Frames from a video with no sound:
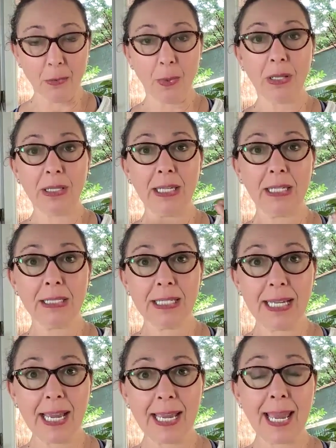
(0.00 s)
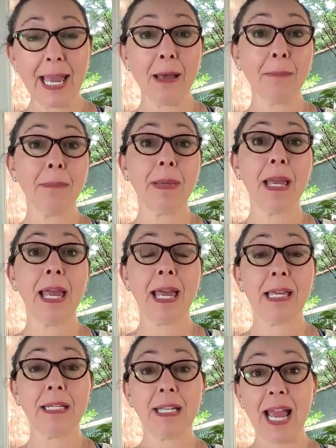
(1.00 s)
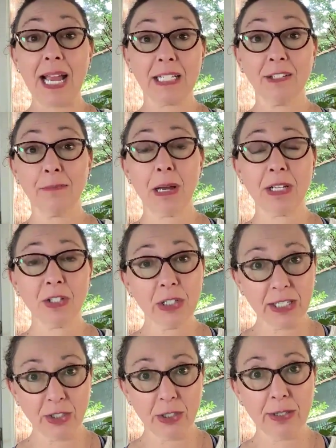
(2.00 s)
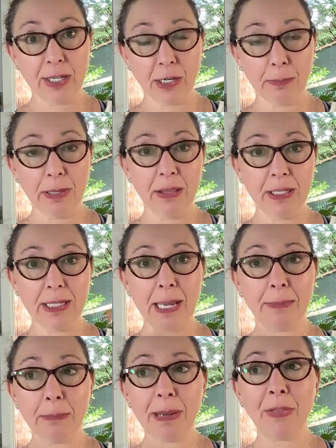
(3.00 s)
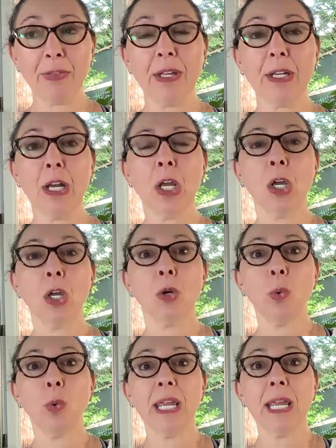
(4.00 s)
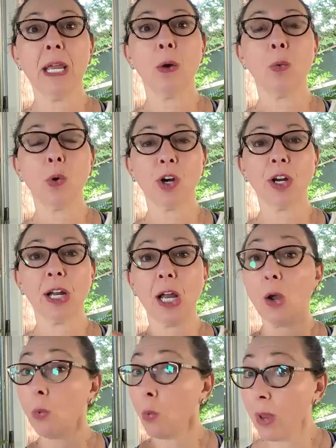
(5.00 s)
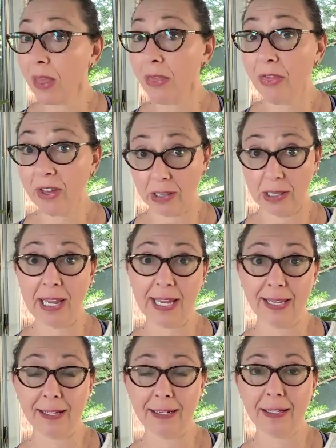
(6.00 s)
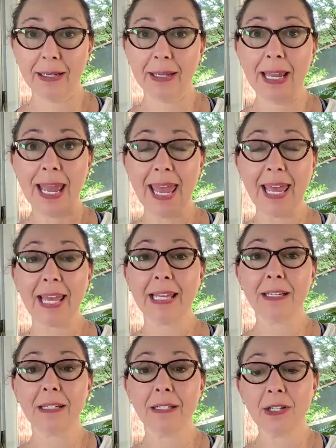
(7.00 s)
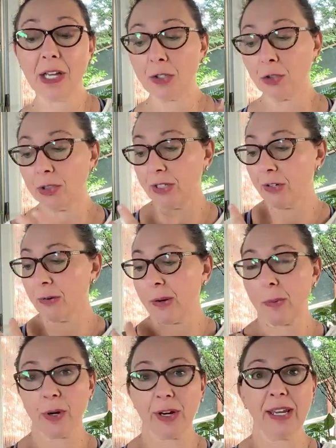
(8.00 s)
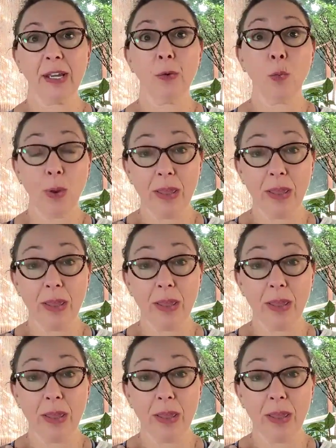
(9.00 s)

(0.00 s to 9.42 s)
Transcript: Well, in DAM and active modulation therapy, the Diamond method, we work with the client. And not only are we working